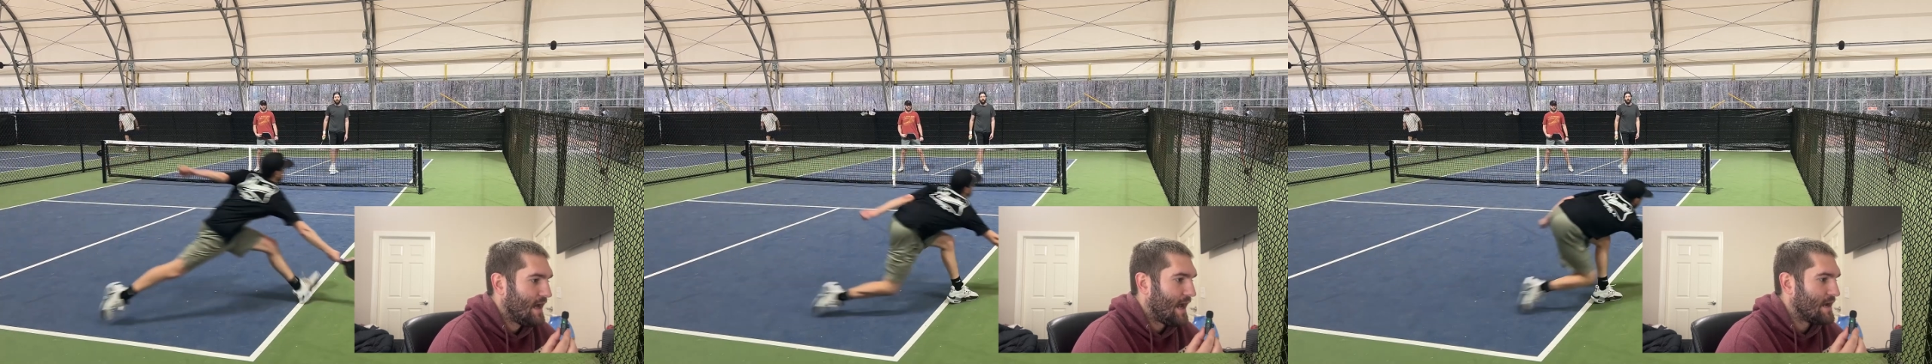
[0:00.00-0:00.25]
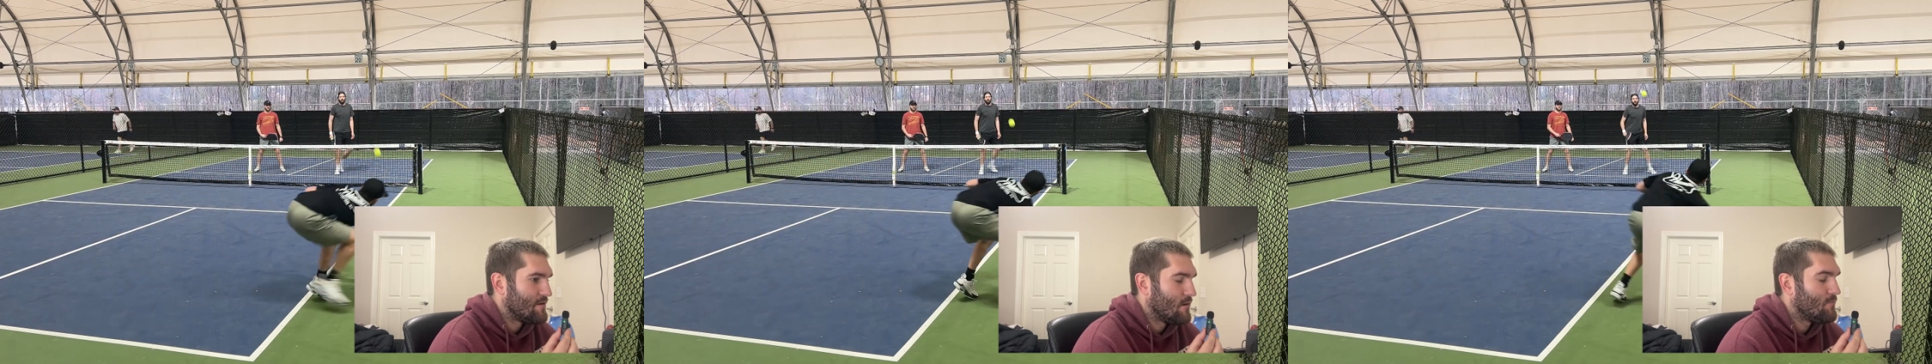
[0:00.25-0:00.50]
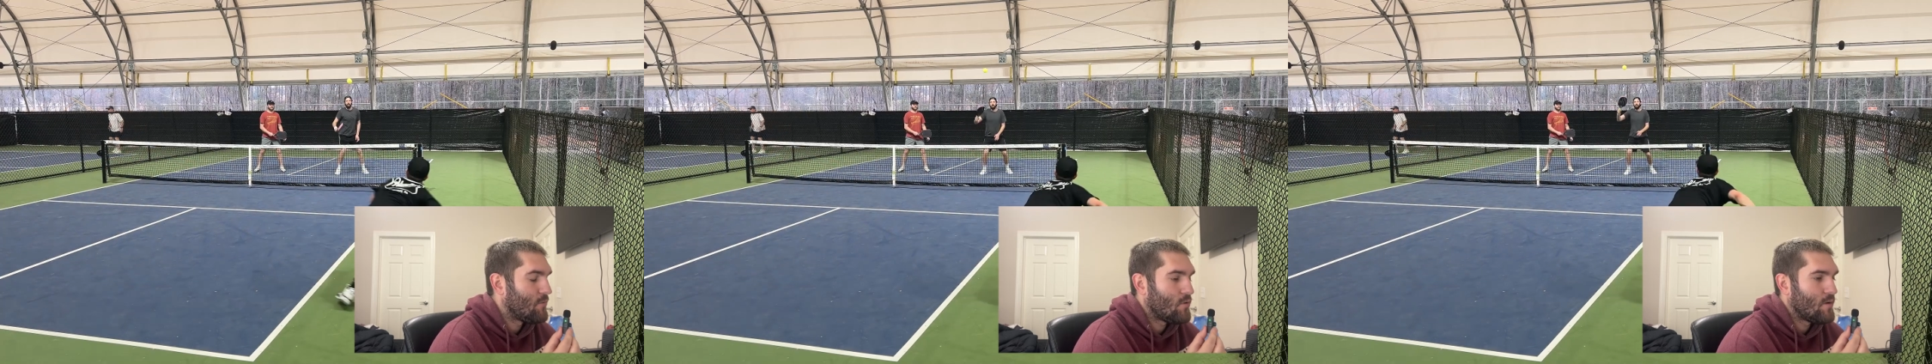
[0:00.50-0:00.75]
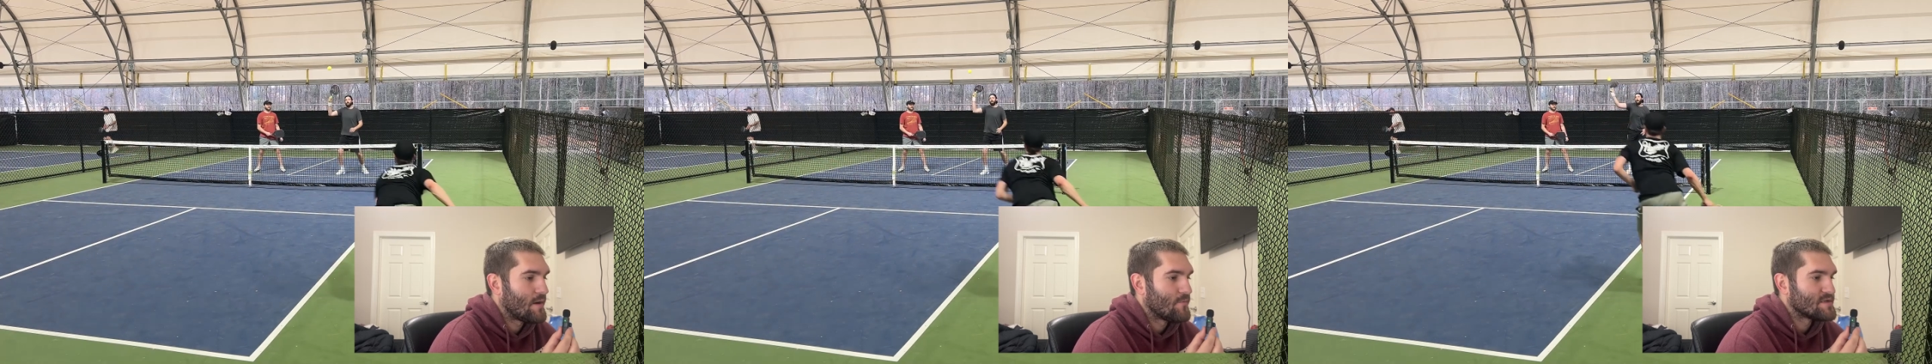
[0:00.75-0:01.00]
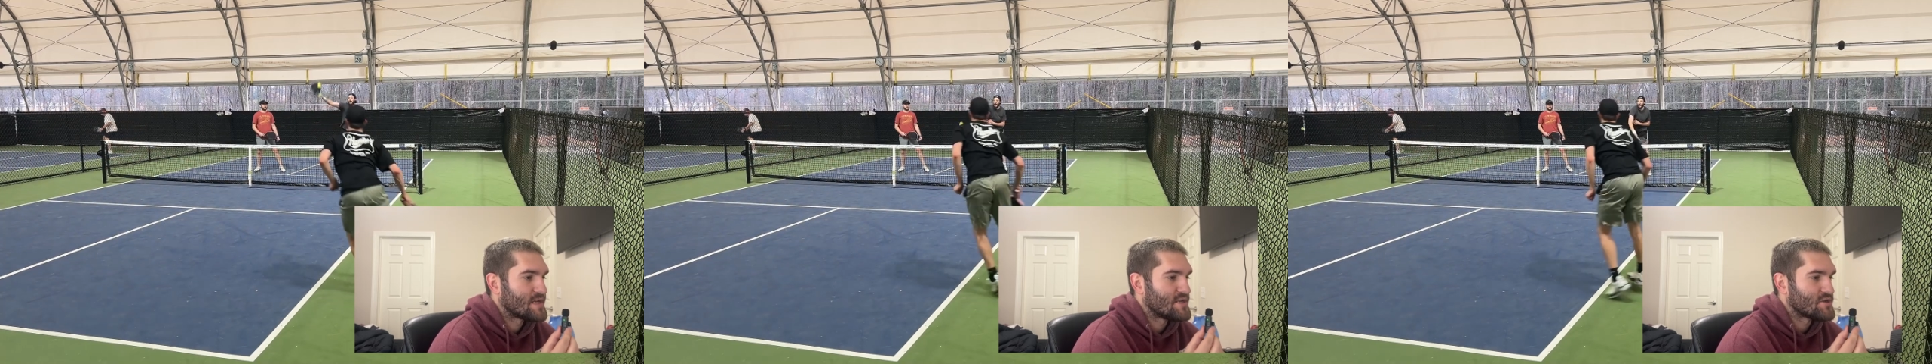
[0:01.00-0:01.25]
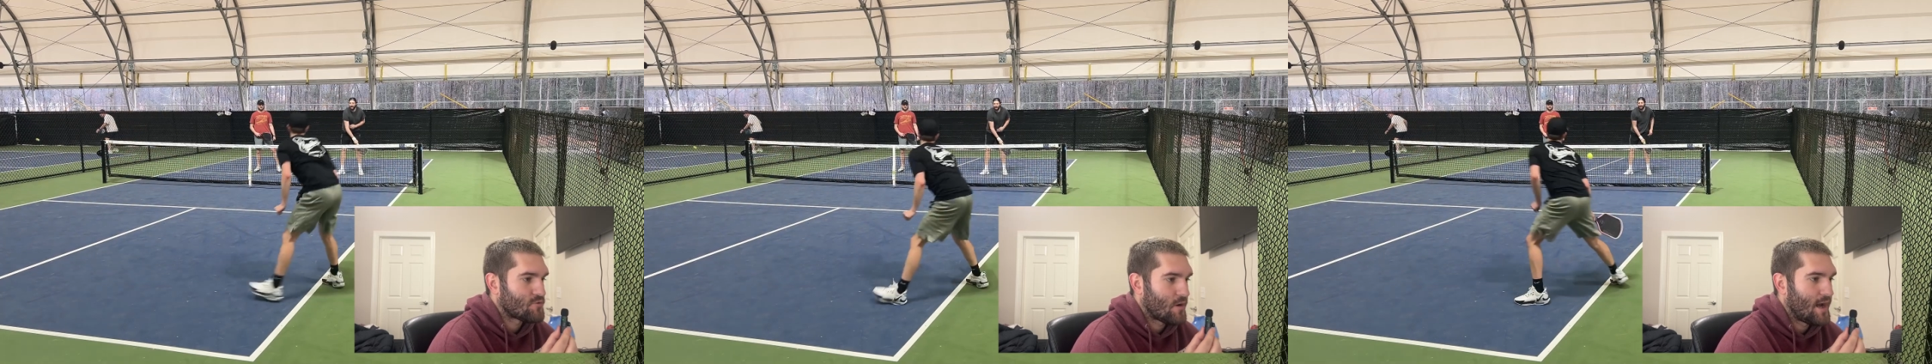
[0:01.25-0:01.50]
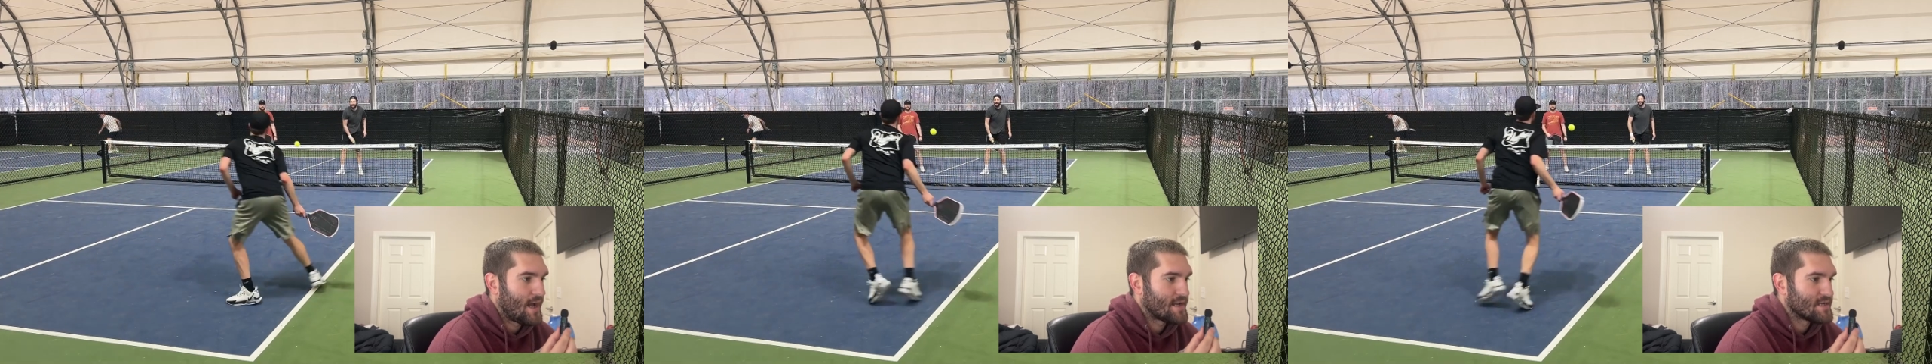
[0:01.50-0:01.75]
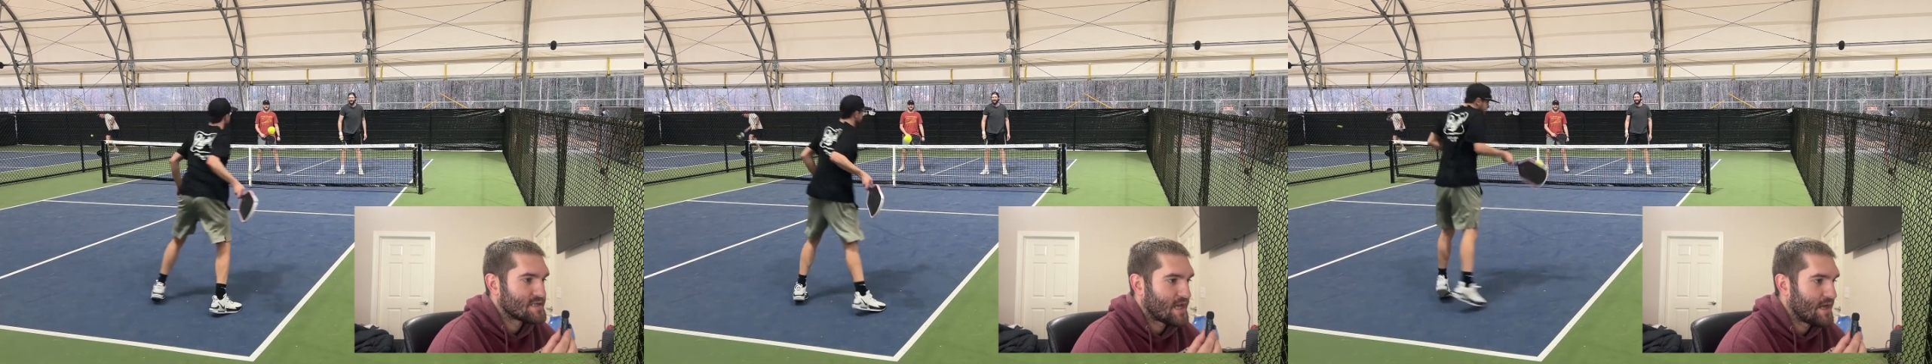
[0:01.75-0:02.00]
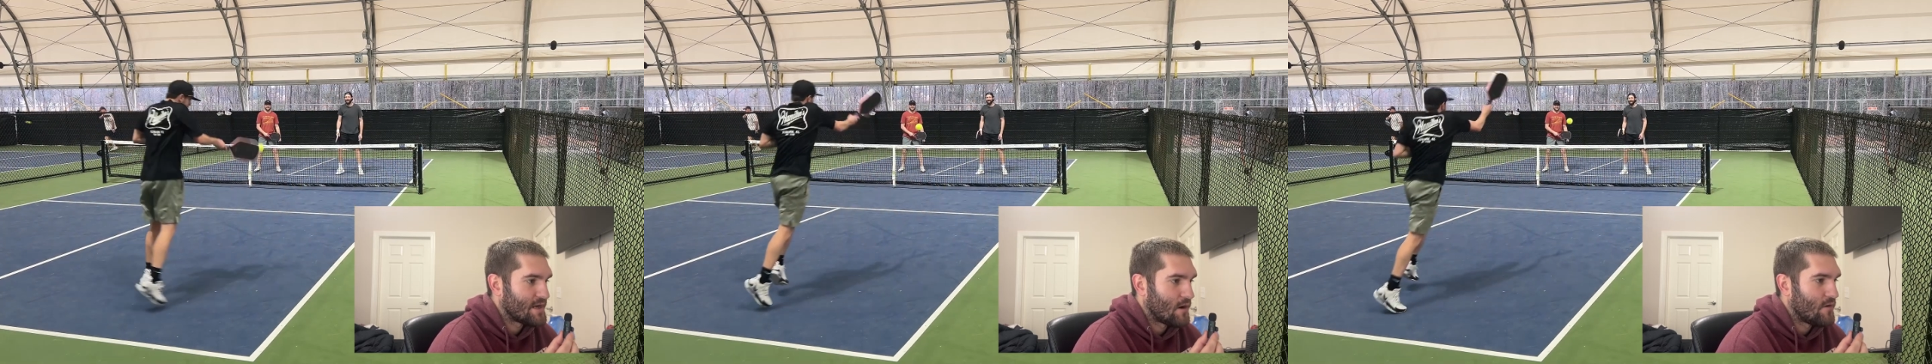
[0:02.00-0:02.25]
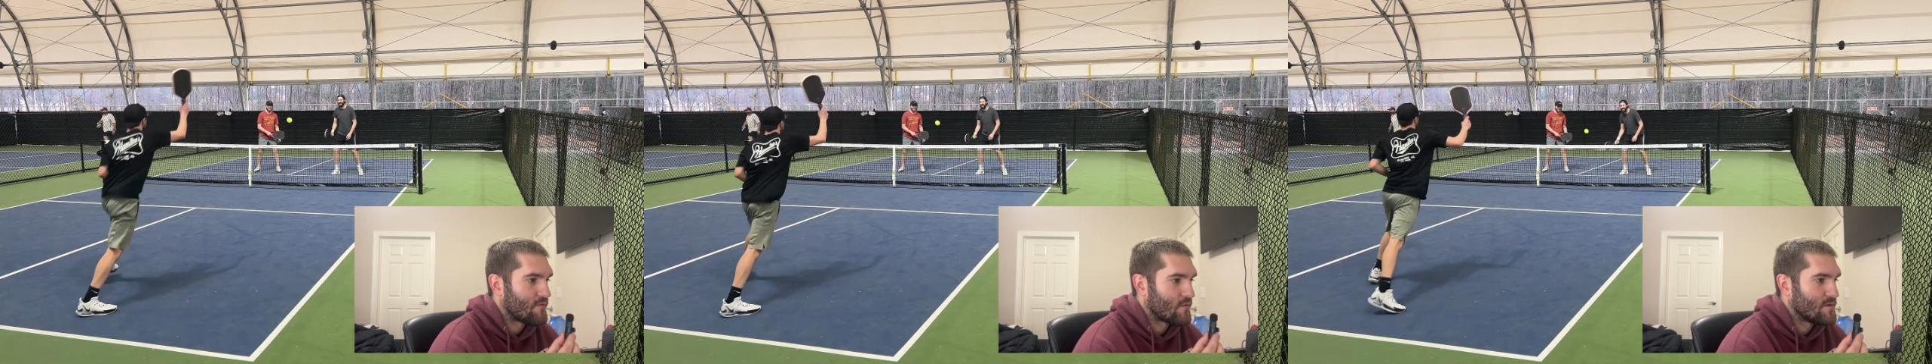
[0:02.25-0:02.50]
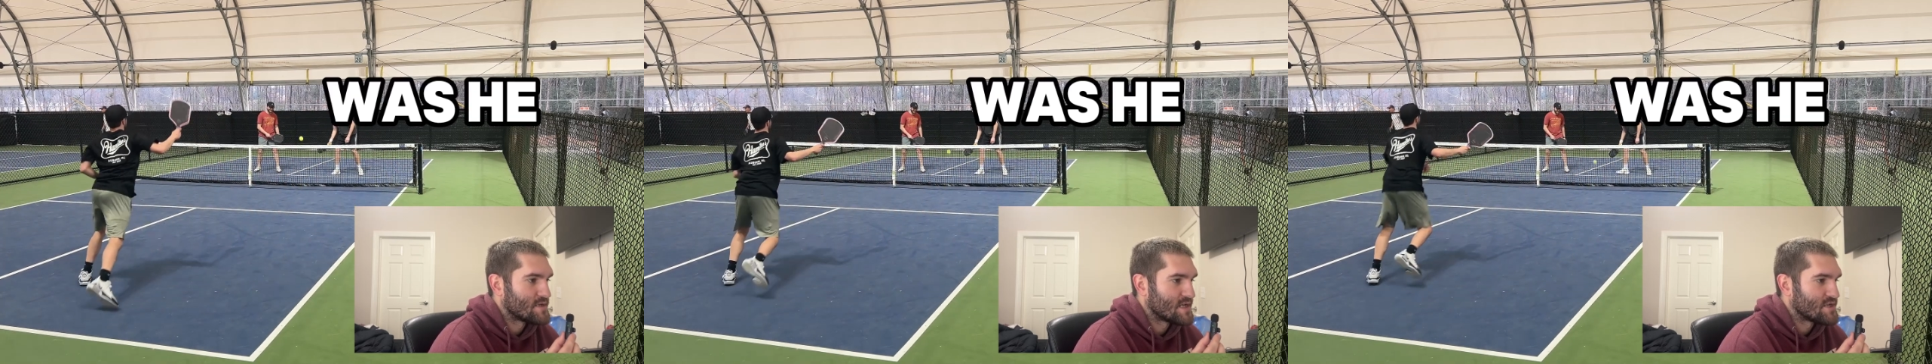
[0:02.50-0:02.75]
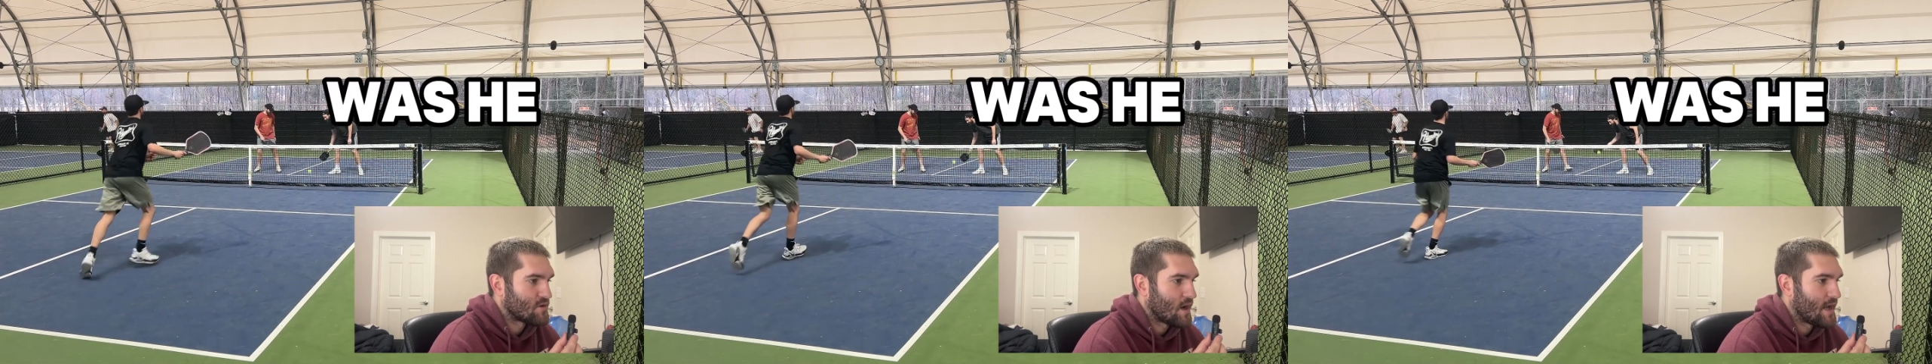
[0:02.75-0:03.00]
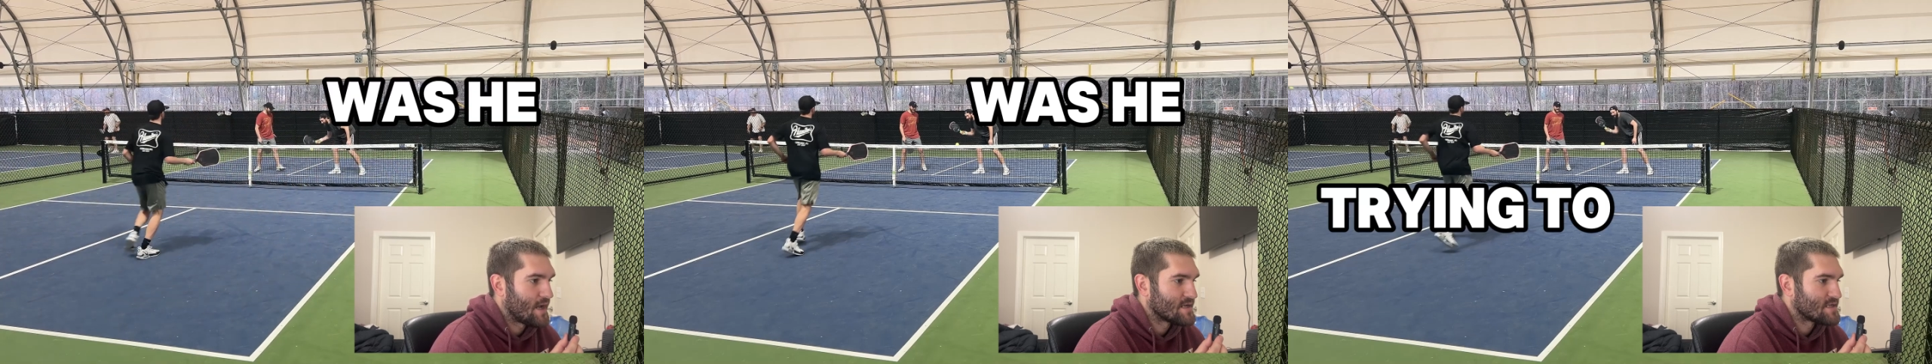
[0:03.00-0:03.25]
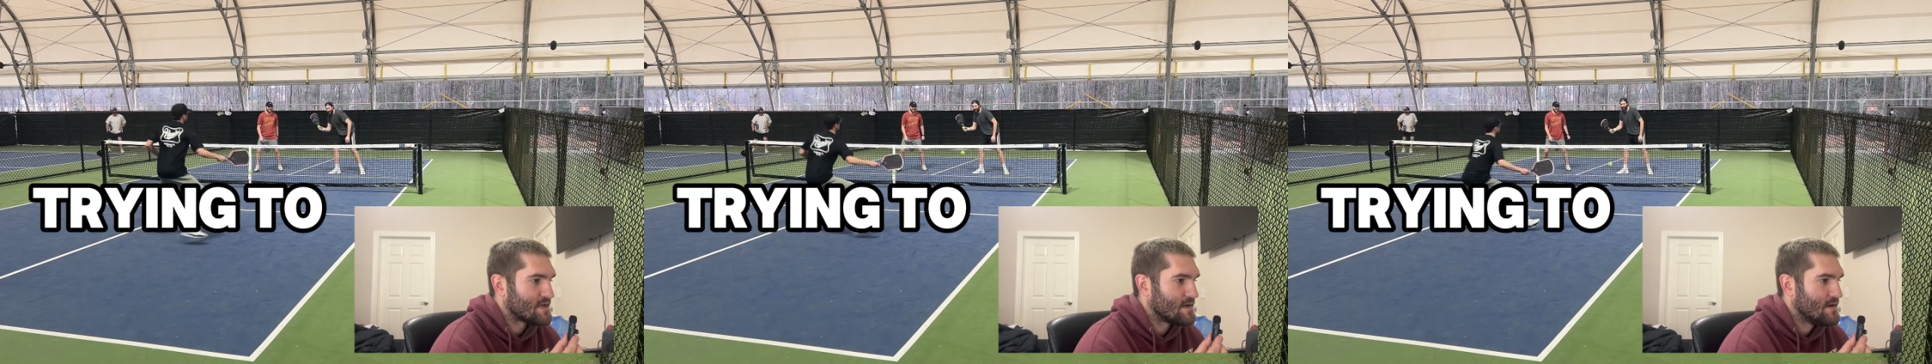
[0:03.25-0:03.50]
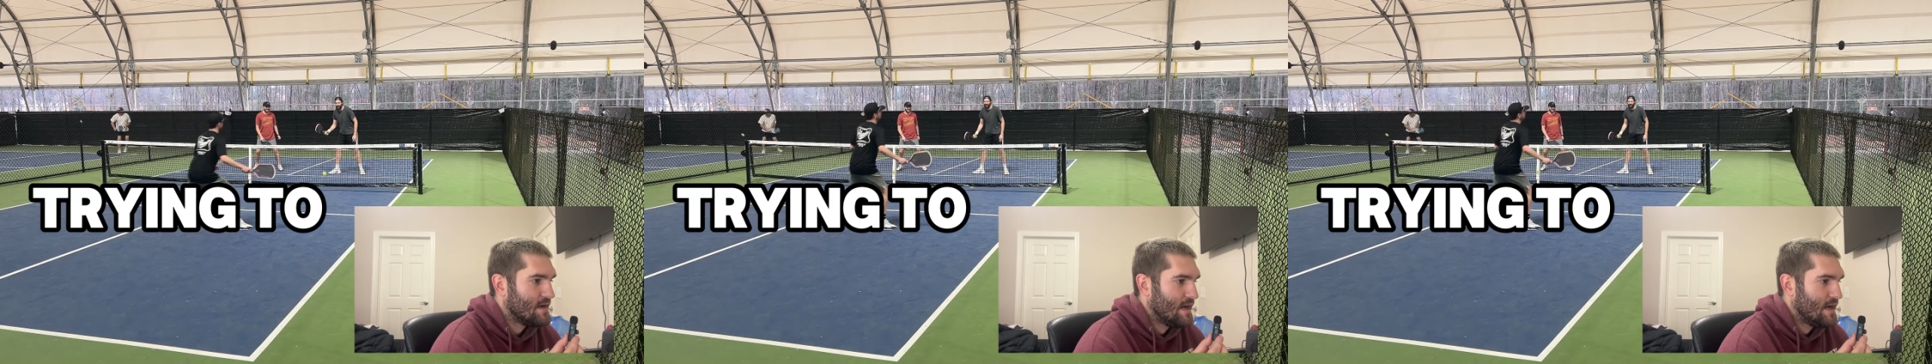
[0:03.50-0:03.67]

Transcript: At no point was he trying to take over. Was he trying to